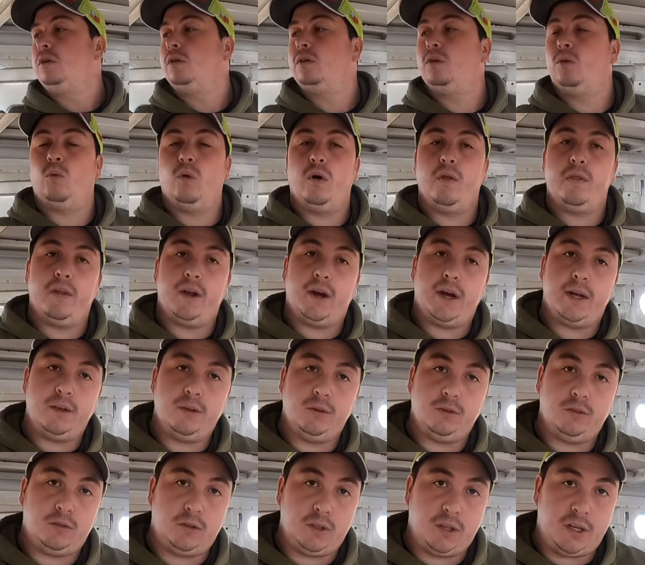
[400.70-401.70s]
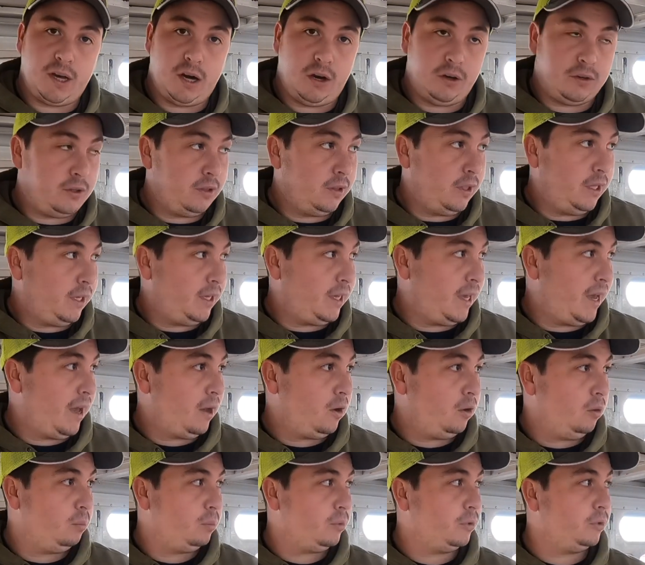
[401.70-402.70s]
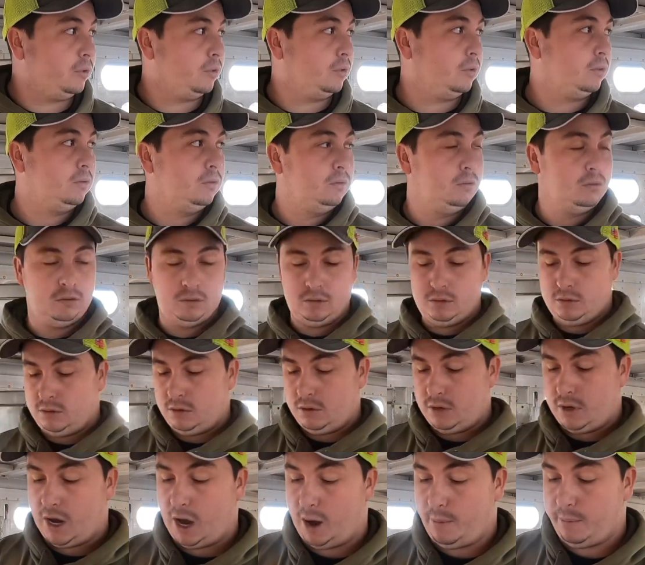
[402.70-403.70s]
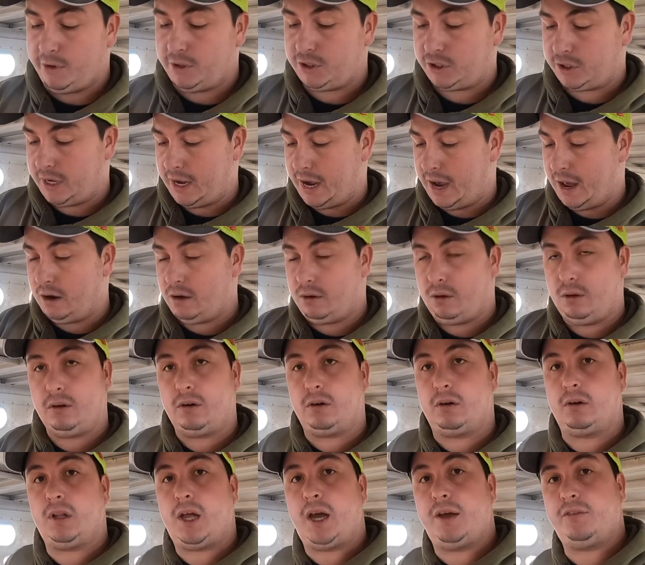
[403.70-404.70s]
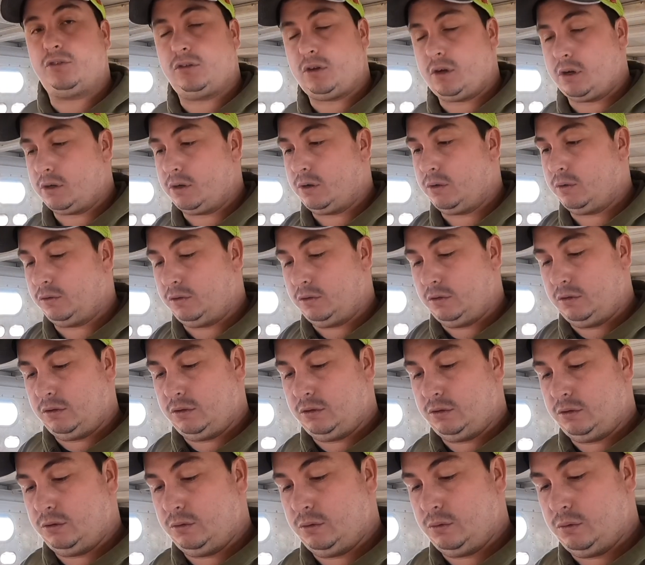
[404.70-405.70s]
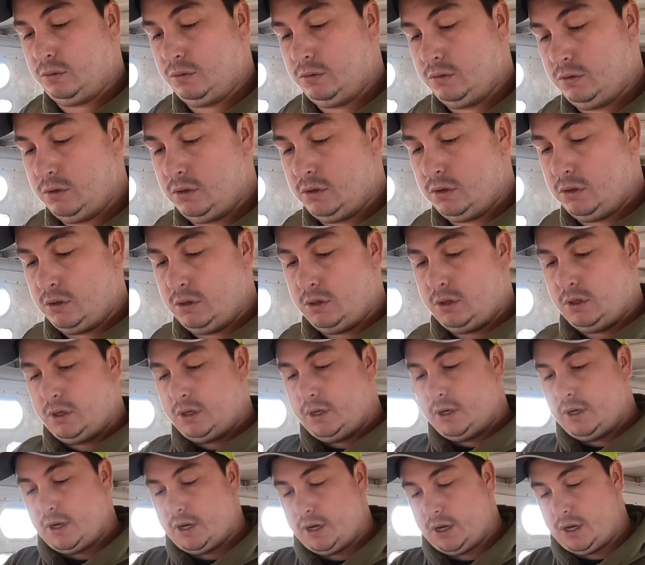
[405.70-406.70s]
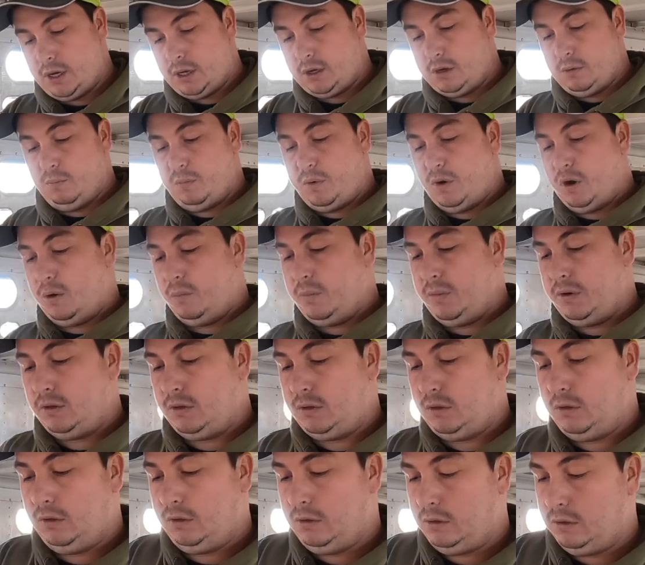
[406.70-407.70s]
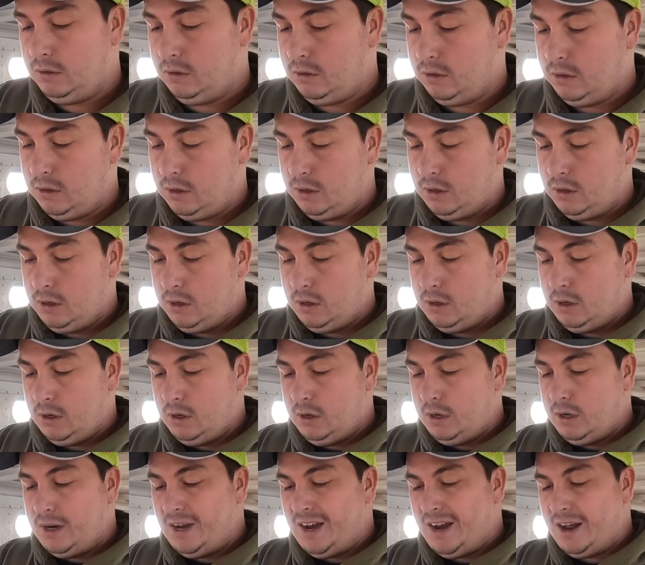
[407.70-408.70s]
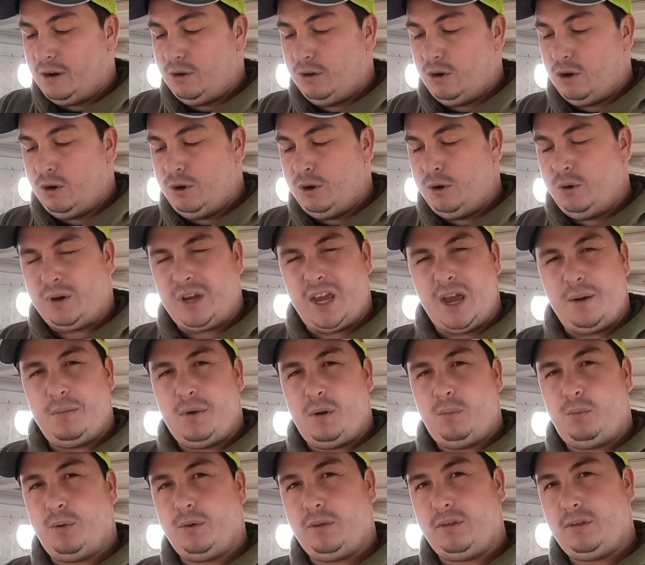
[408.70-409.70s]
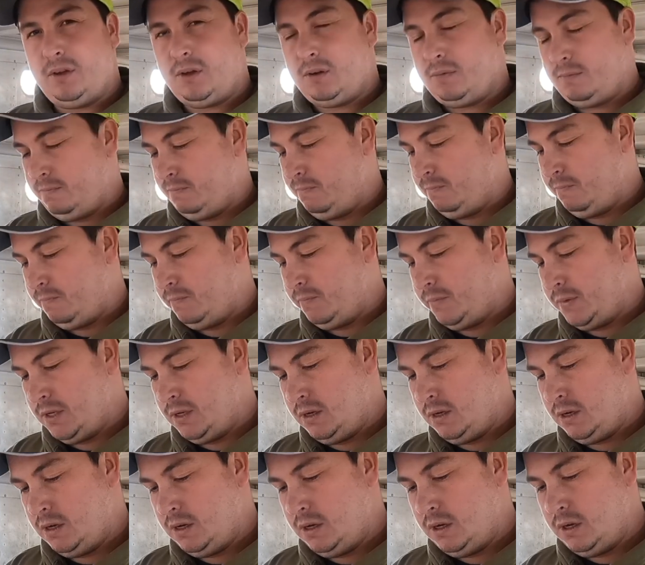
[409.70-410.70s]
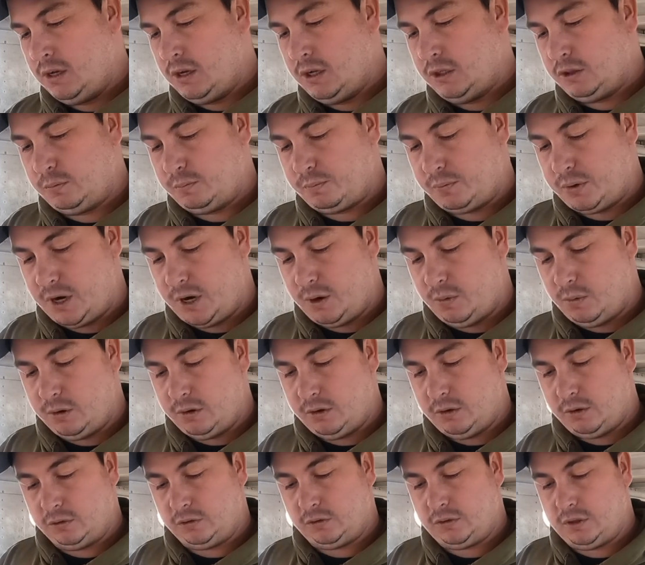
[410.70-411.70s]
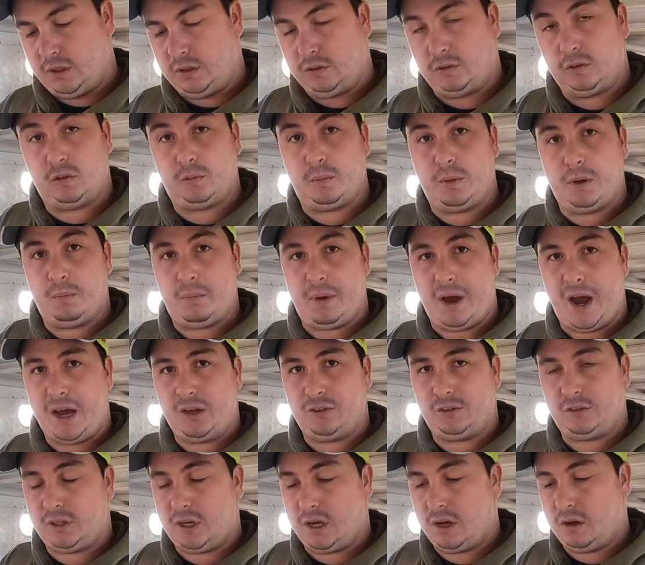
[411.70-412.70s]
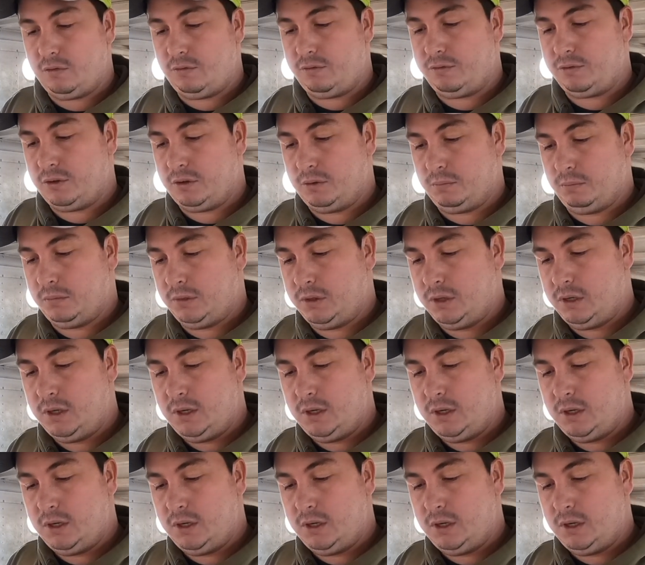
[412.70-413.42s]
the one that I use to calculate cattle per how much cattle or livestock goes into a compartment. I don't know who came up with it. That's probably one of those things that's been passed down from